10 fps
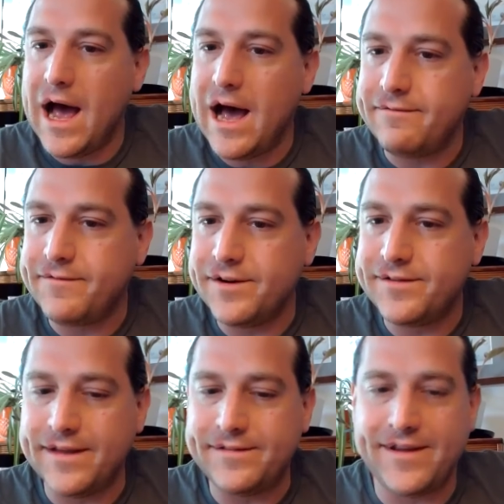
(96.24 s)
uh,
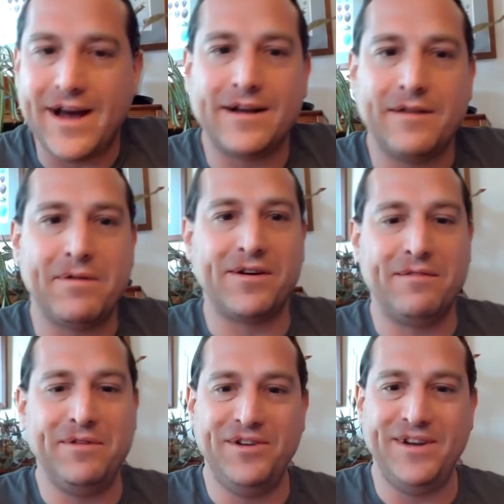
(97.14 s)
first, let's talk about
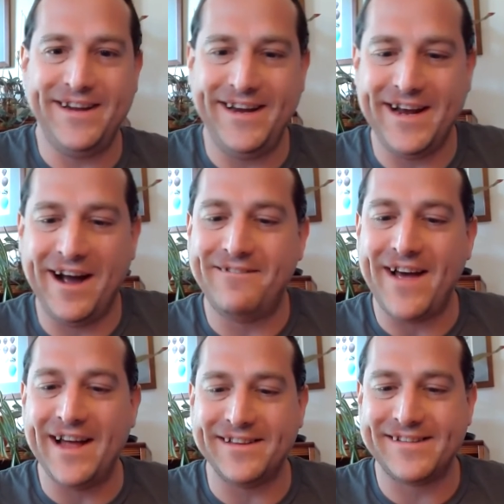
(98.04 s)
community
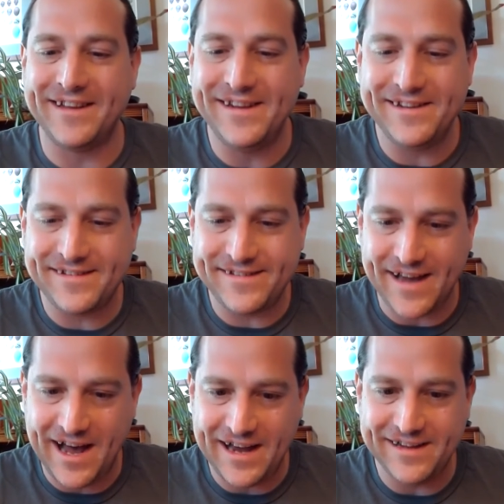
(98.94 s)
events. And this
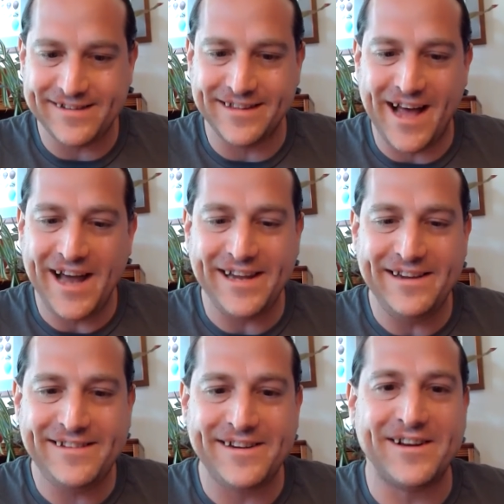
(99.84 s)
uh, is a lot
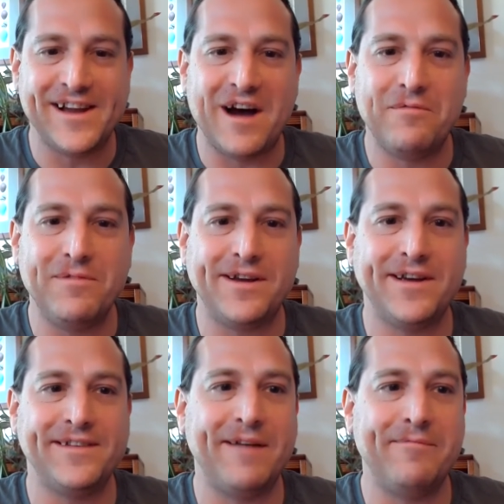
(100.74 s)
easier now
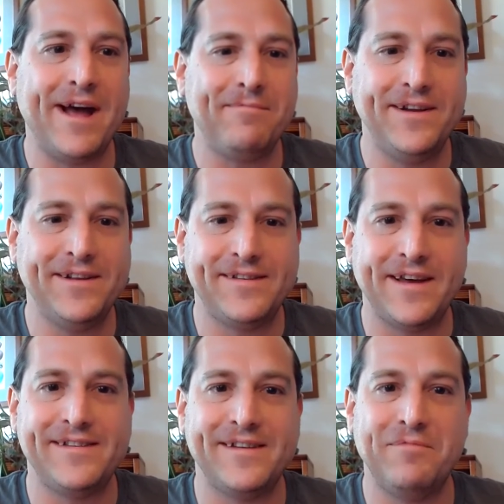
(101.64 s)
because I'm happy to
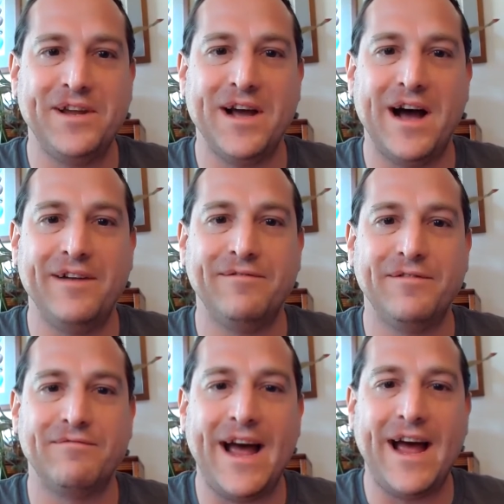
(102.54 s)
say somebody on
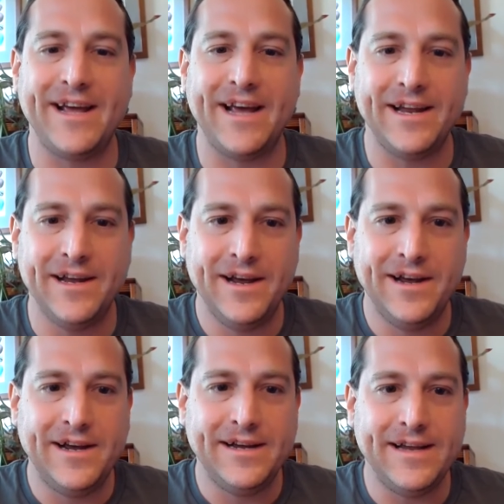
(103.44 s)
Reddit
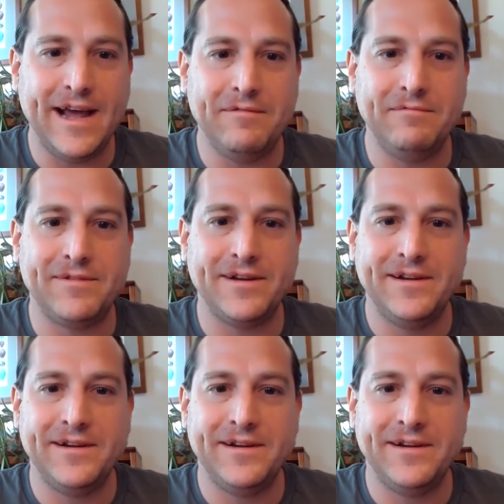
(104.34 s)
named